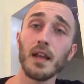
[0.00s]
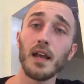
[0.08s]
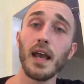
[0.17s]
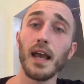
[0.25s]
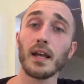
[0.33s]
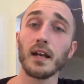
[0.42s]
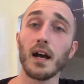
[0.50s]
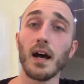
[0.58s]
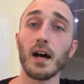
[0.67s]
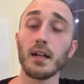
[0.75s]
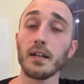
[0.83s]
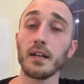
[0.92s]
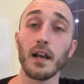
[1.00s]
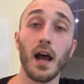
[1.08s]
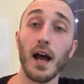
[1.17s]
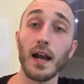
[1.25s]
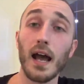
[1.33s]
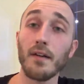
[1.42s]
and
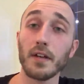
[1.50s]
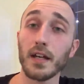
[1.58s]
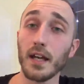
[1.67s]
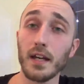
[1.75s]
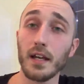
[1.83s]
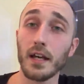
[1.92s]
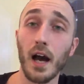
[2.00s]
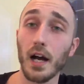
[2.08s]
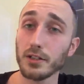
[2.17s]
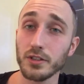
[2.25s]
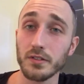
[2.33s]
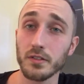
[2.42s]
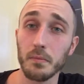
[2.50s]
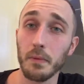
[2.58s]
not having any conscience